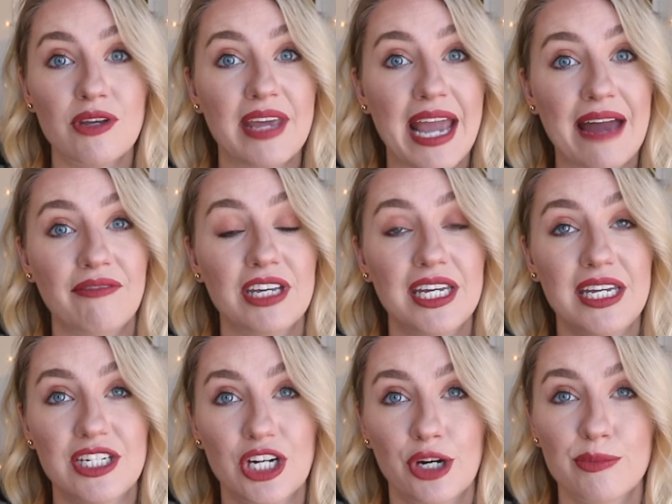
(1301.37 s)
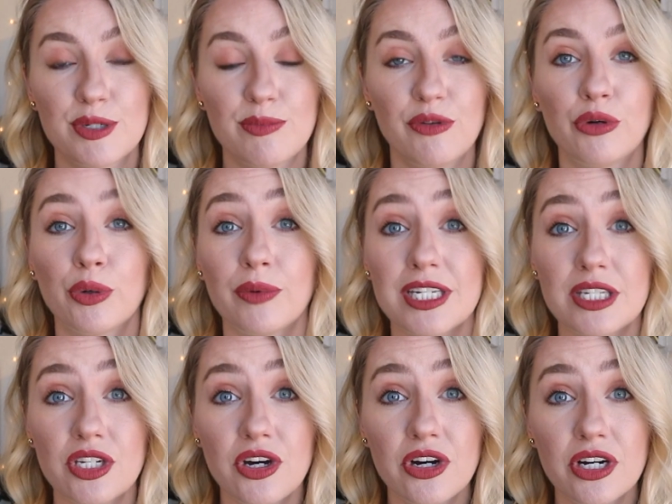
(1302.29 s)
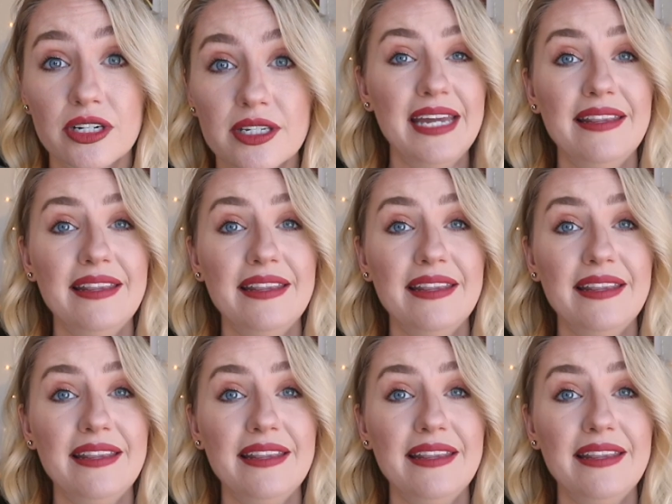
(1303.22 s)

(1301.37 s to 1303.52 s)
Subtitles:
so they have the key terms before we start.